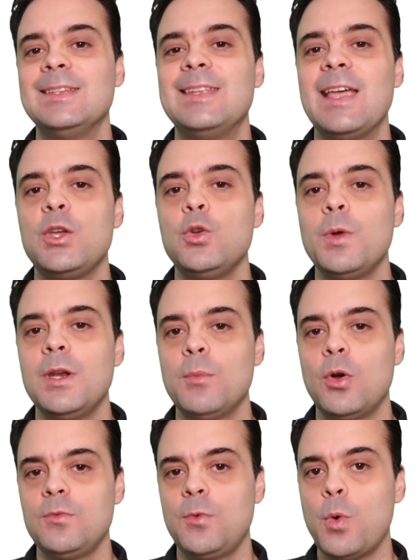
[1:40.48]
Thank you very
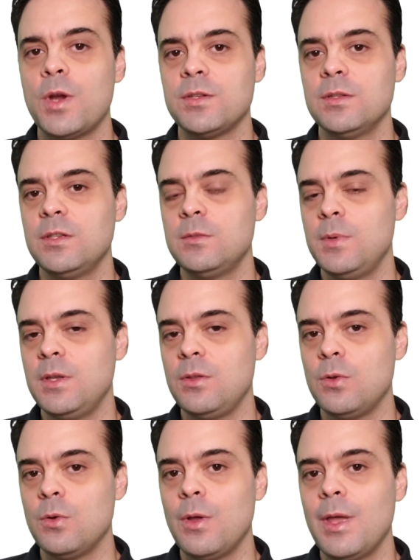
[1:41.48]
much for watching this
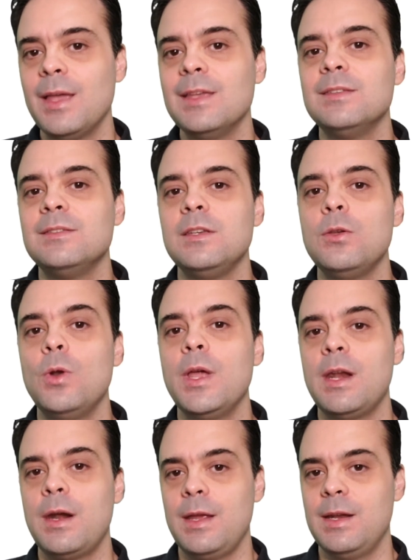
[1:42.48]
video. See you
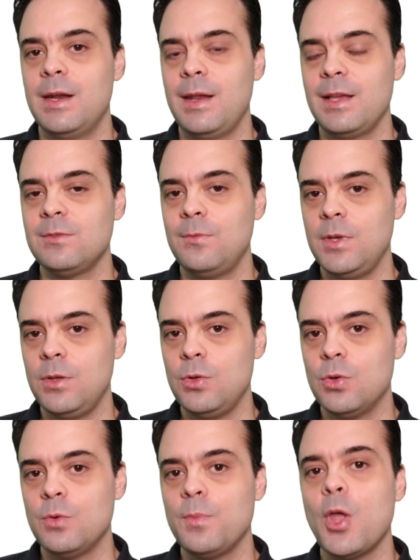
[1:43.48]
later in the next
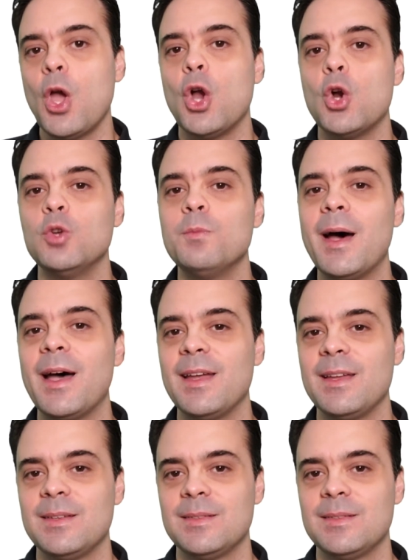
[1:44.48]
video. Goodbye.